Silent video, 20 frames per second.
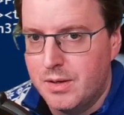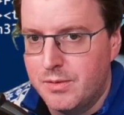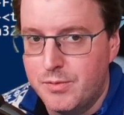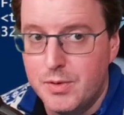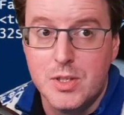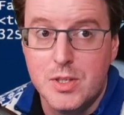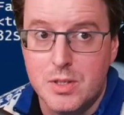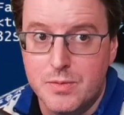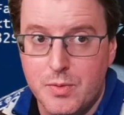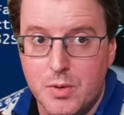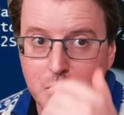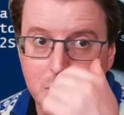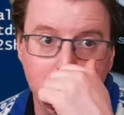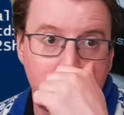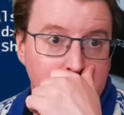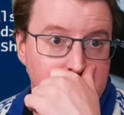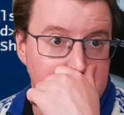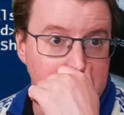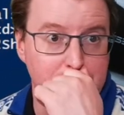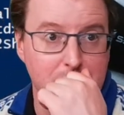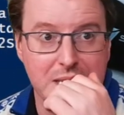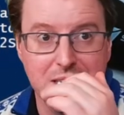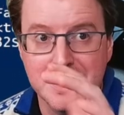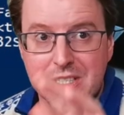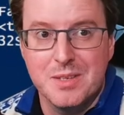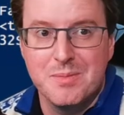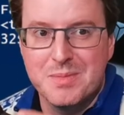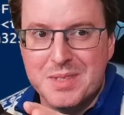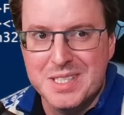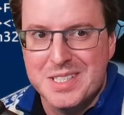First of all, it's being
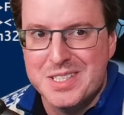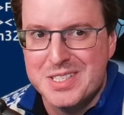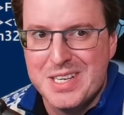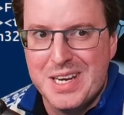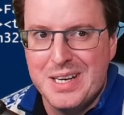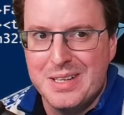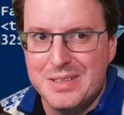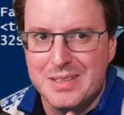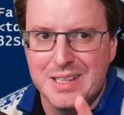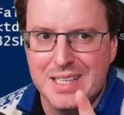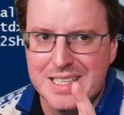dumped to the shell.